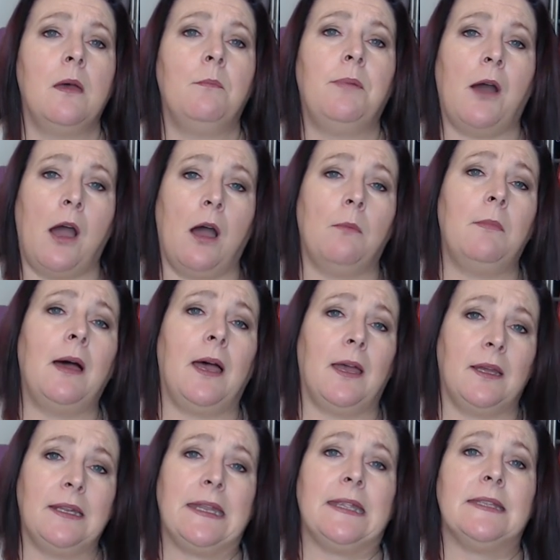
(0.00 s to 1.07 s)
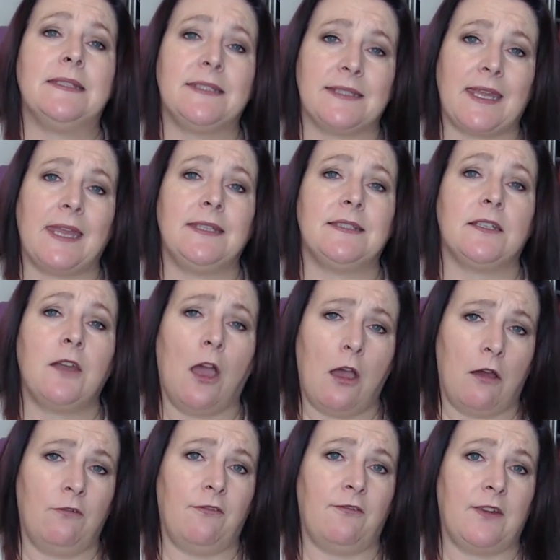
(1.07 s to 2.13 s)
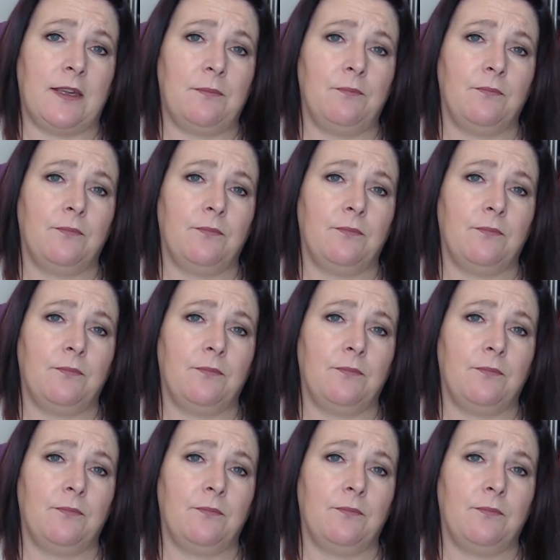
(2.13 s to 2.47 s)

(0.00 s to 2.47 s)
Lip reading: But our ma instigated half of it.